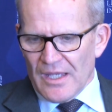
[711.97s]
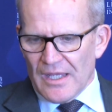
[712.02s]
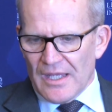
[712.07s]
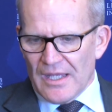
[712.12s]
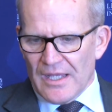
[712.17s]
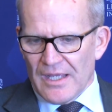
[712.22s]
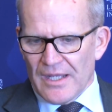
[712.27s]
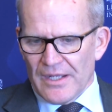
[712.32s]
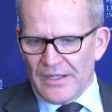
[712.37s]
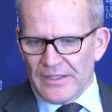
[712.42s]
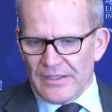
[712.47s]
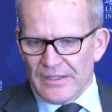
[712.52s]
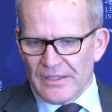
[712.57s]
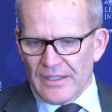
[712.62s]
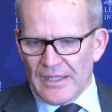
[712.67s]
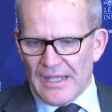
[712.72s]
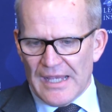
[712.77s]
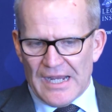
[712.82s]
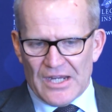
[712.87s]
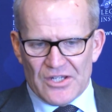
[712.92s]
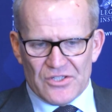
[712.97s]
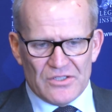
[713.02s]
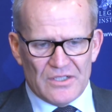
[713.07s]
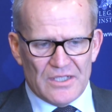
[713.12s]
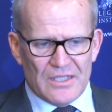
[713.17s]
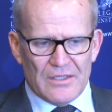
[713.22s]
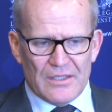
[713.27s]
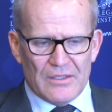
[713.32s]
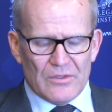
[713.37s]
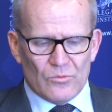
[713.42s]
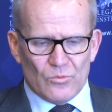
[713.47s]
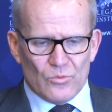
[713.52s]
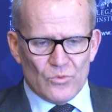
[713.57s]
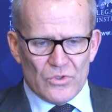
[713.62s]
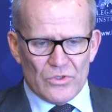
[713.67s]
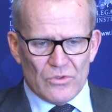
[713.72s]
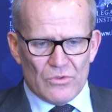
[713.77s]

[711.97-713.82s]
And uh, actually, it would